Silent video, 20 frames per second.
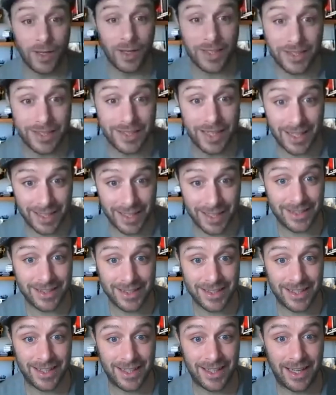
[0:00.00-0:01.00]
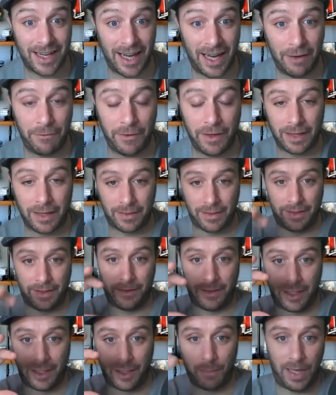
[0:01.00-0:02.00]
is like it's I feel like the,
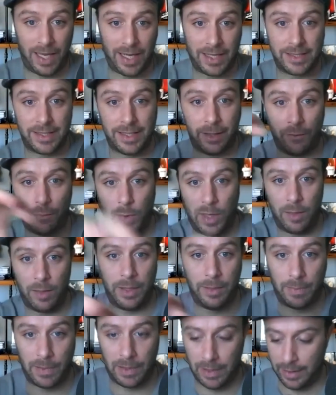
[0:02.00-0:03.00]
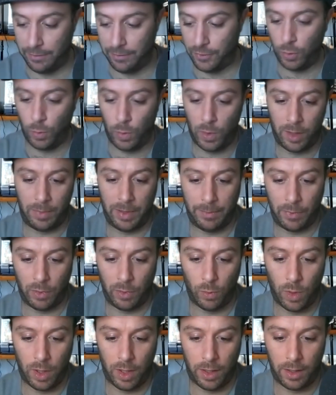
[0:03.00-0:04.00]
the complexity of where people live to where
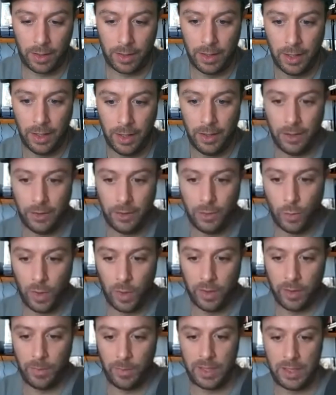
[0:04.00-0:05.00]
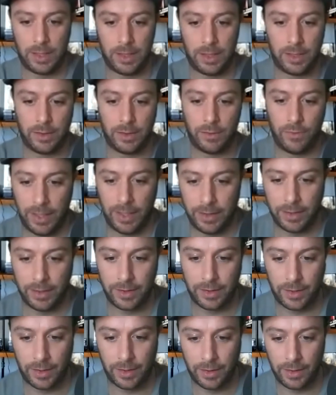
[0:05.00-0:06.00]
people work to where the business is
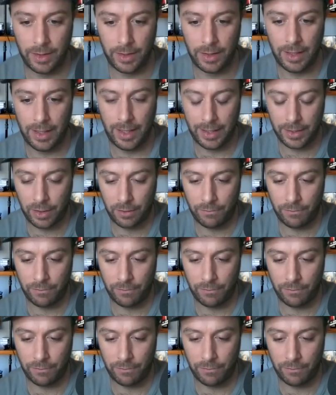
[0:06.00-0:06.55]
registered has mm.